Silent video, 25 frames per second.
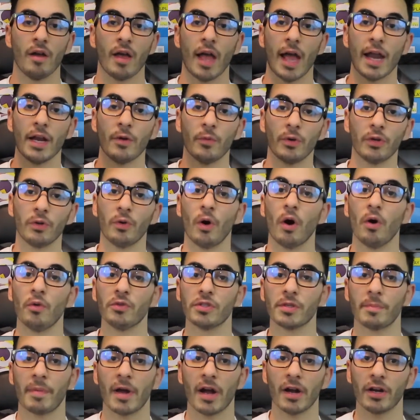anyone who
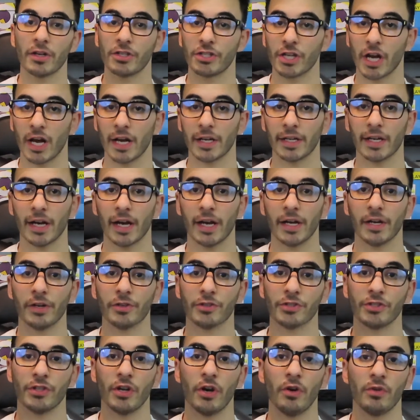owns a pair of John
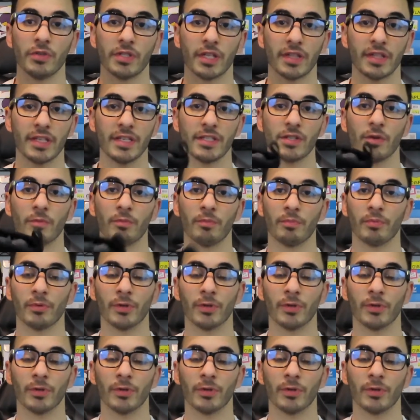Geigers knows that these are